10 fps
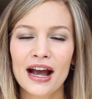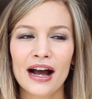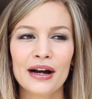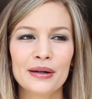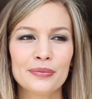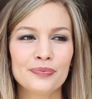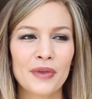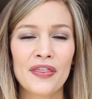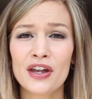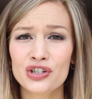
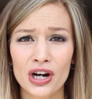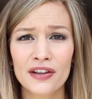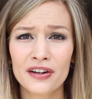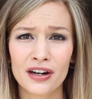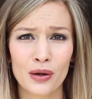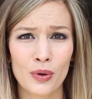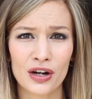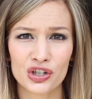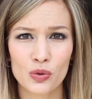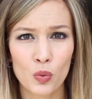And then Jonathan and I were
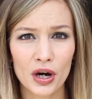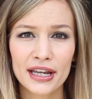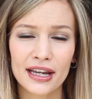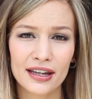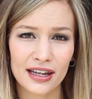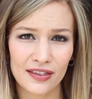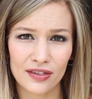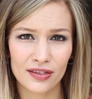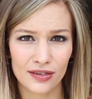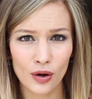actually working
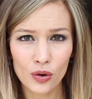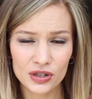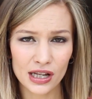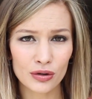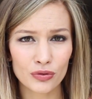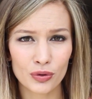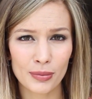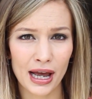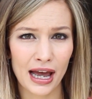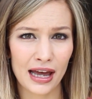in the hotel
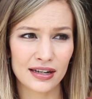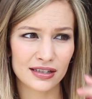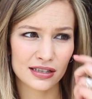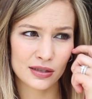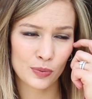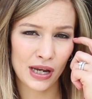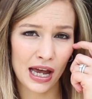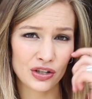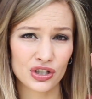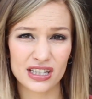room, and we
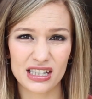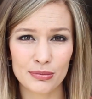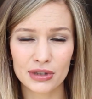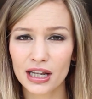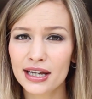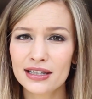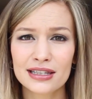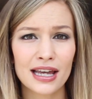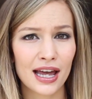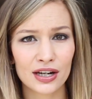had just dimmed
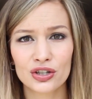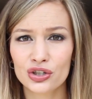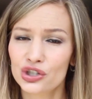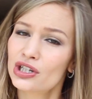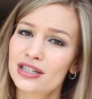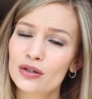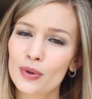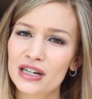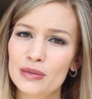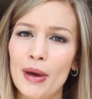lights, and she still
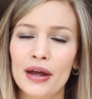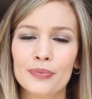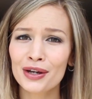went to bed.